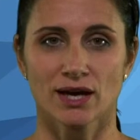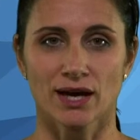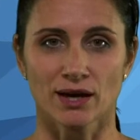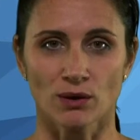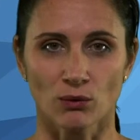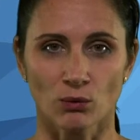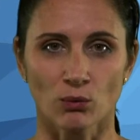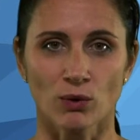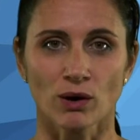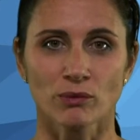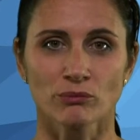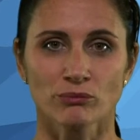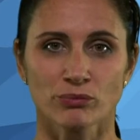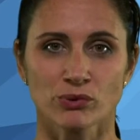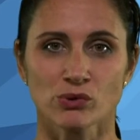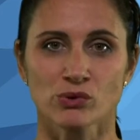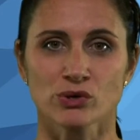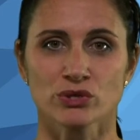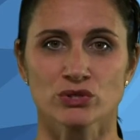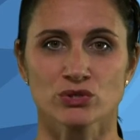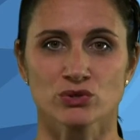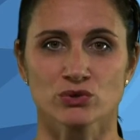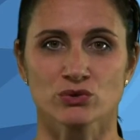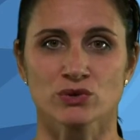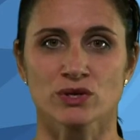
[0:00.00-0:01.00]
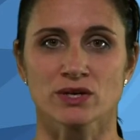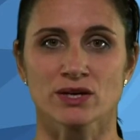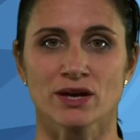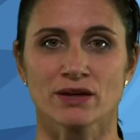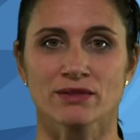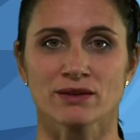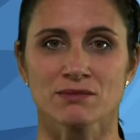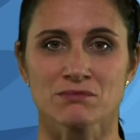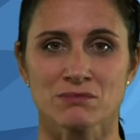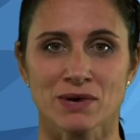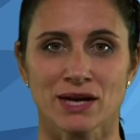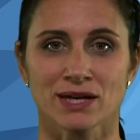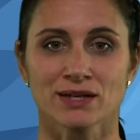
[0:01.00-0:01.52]
at one point or
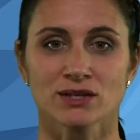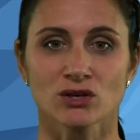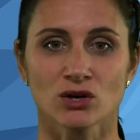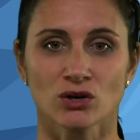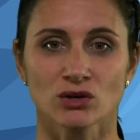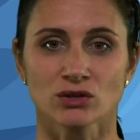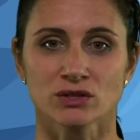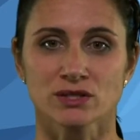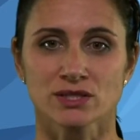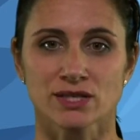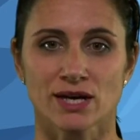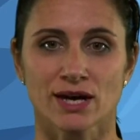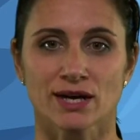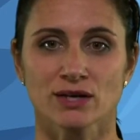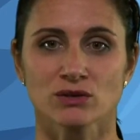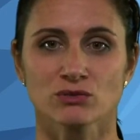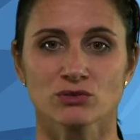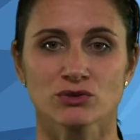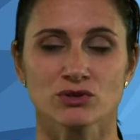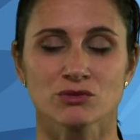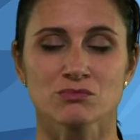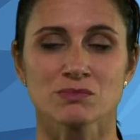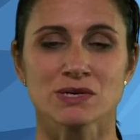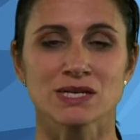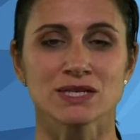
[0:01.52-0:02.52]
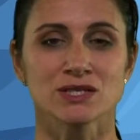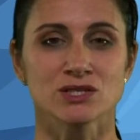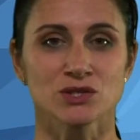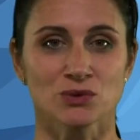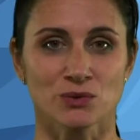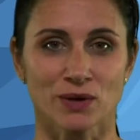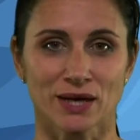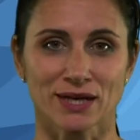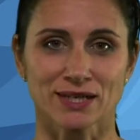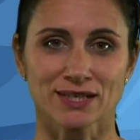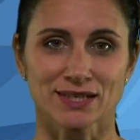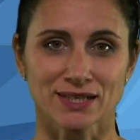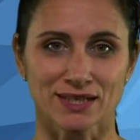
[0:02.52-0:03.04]
another made contact with me
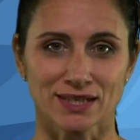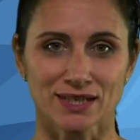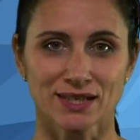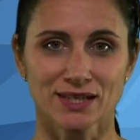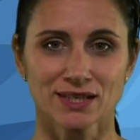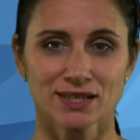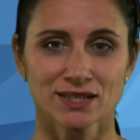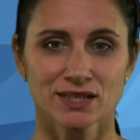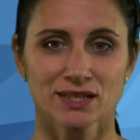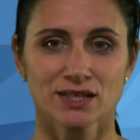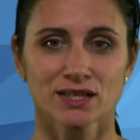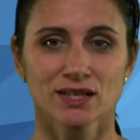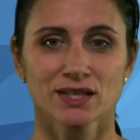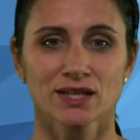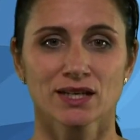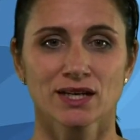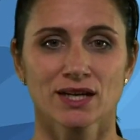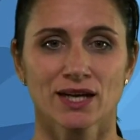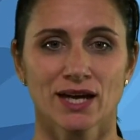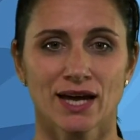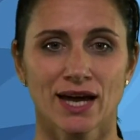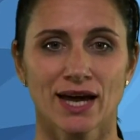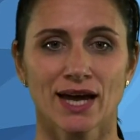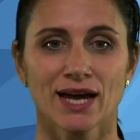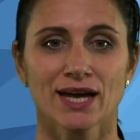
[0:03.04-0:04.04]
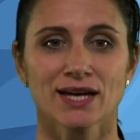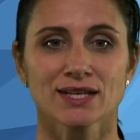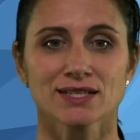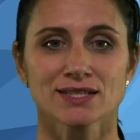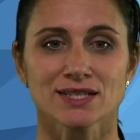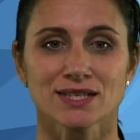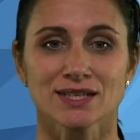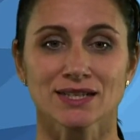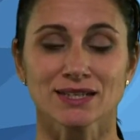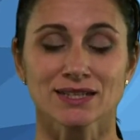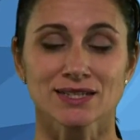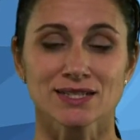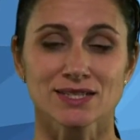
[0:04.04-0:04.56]
directly, and
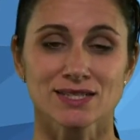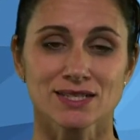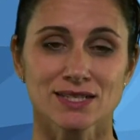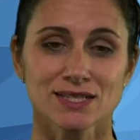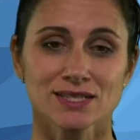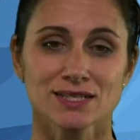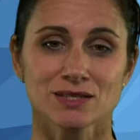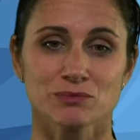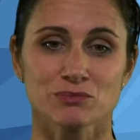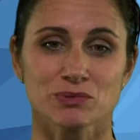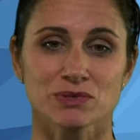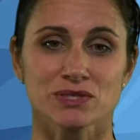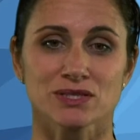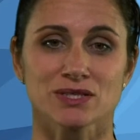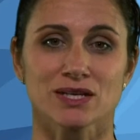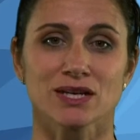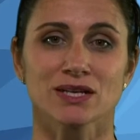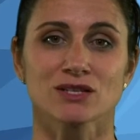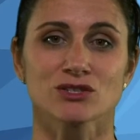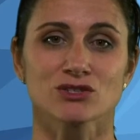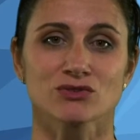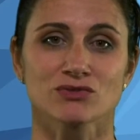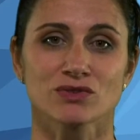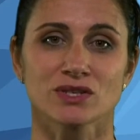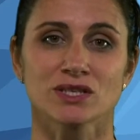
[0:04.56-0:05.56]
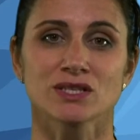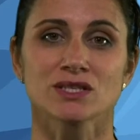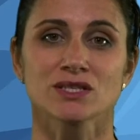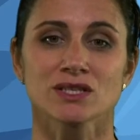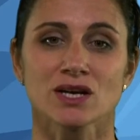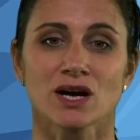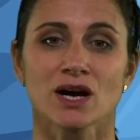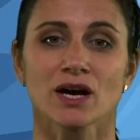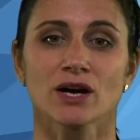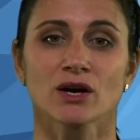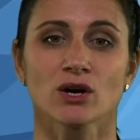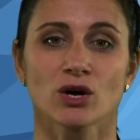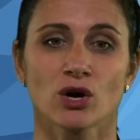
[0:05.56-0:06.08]
at least 60% of the
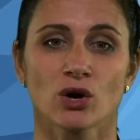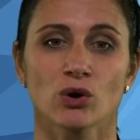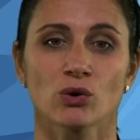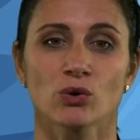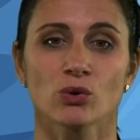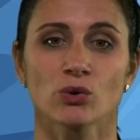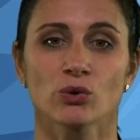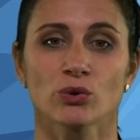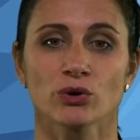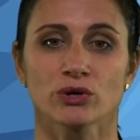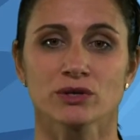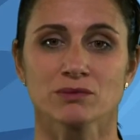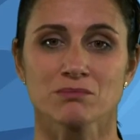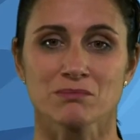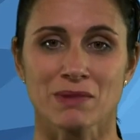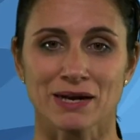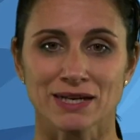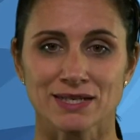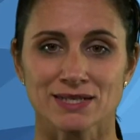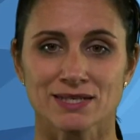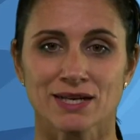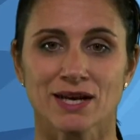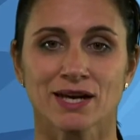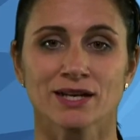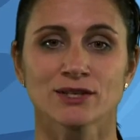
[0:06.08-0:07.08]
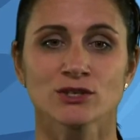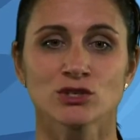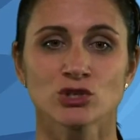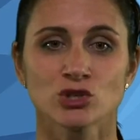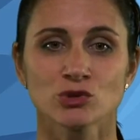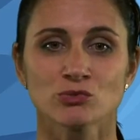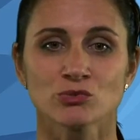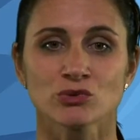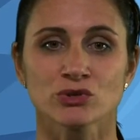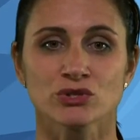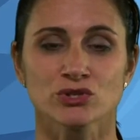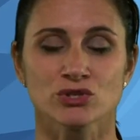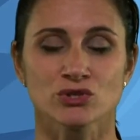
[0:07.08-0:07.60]
entire cohort maintained
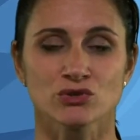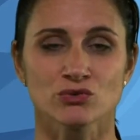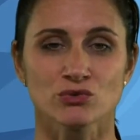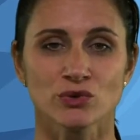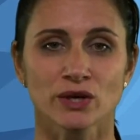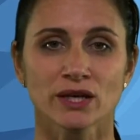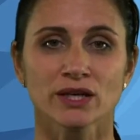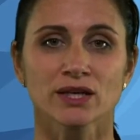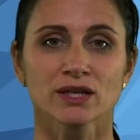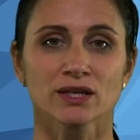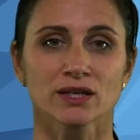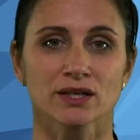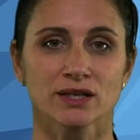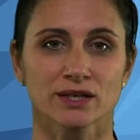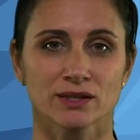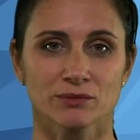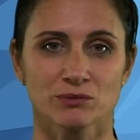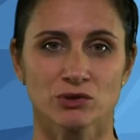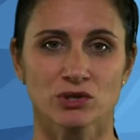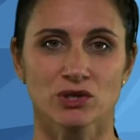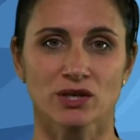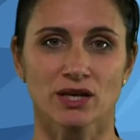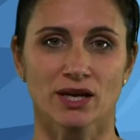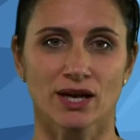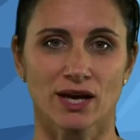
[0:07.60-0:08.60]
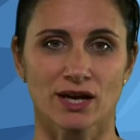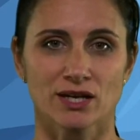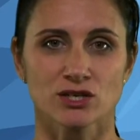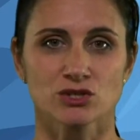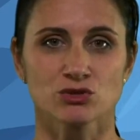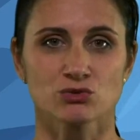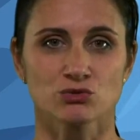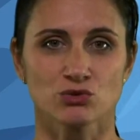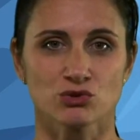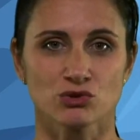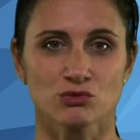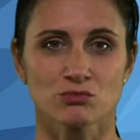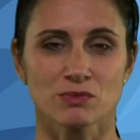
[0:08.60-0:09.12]
numerous and regular
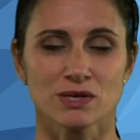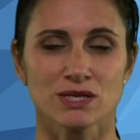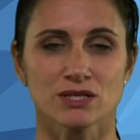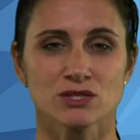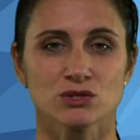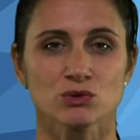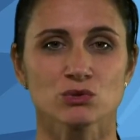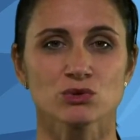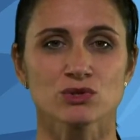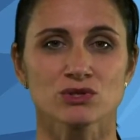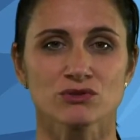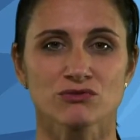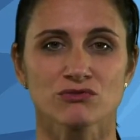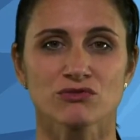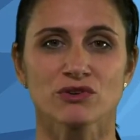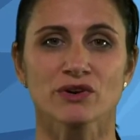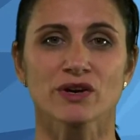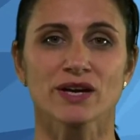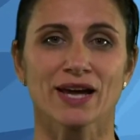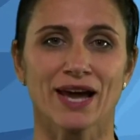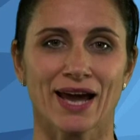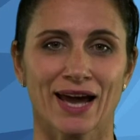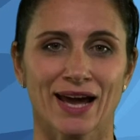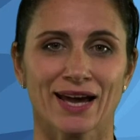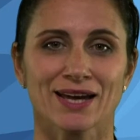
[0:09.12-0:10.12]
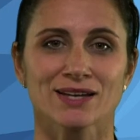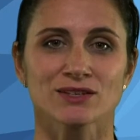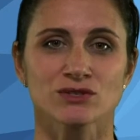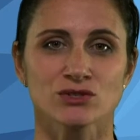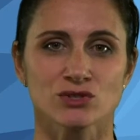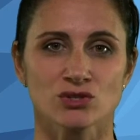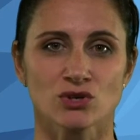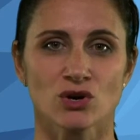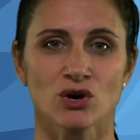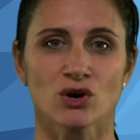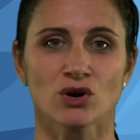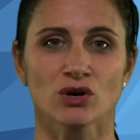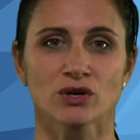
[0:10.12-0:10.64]
communication with me, so it was a very
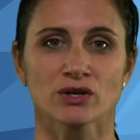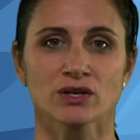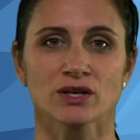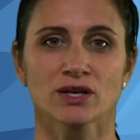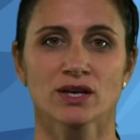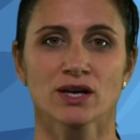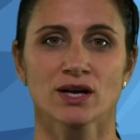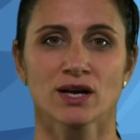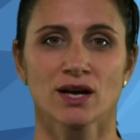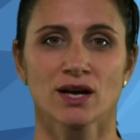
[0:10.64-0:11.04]
hands-on